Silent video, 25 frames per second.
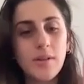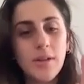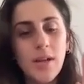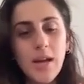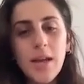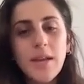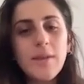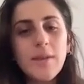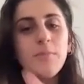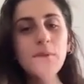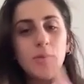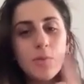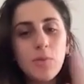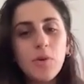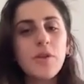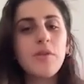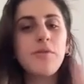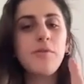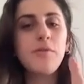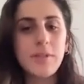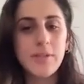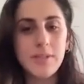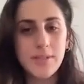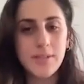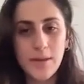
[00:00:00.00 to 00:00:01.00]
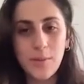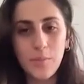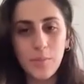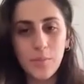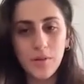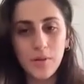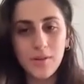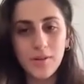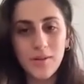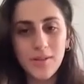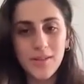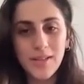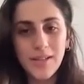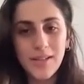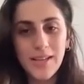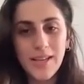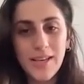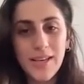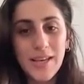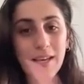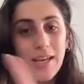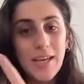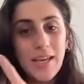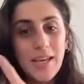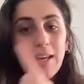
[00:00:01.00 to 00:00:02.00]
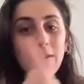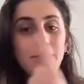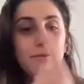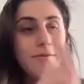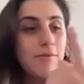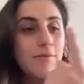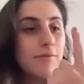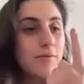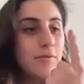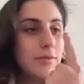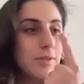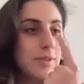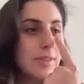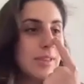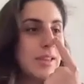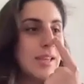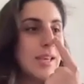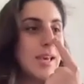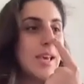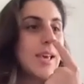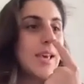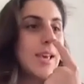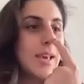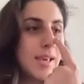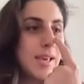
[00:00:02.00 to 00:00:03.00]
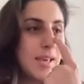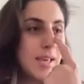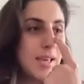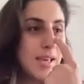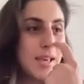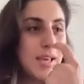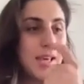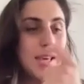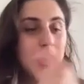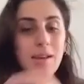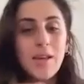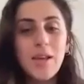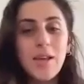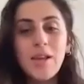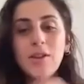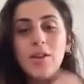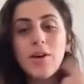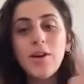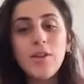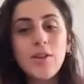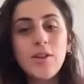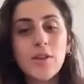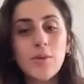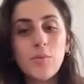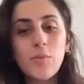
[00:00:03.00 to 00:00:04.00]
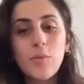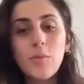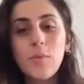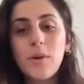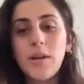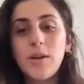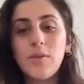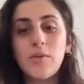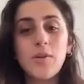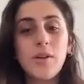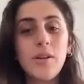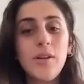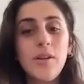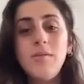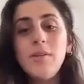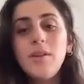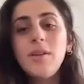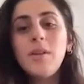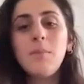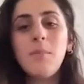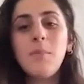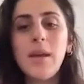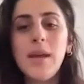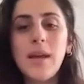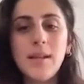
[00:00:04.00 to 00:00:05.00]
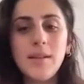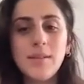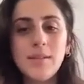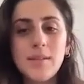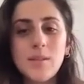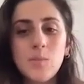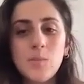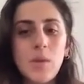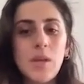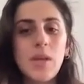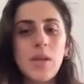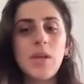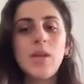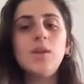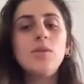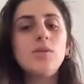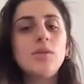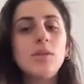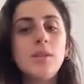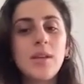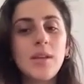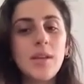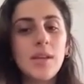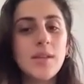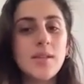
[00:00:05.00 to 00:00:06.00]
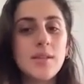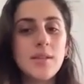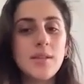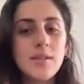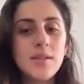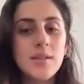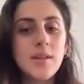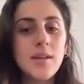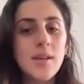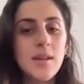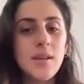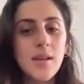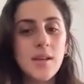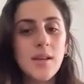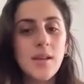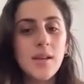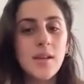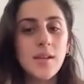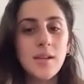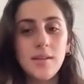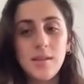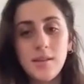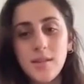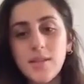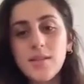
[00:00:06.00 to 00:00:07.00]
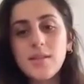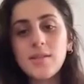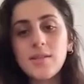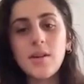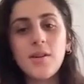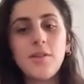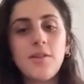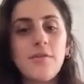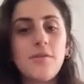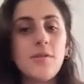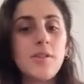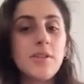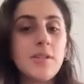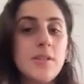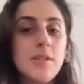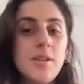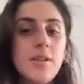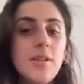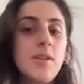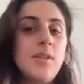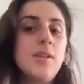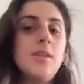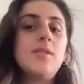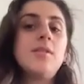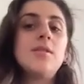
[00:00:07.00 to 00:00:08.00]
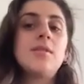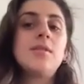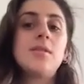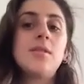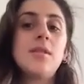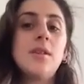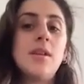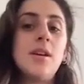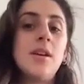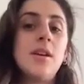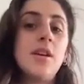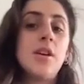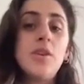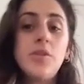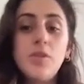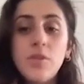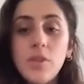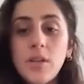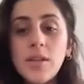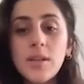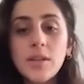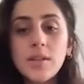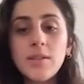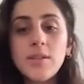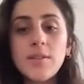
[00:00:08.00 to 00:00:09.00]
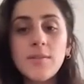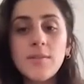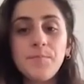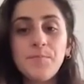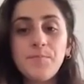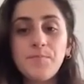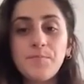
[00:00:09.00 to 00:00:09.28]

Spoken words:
I am the one of example. If another woman or even a man speak out against these kind of things, against cricket,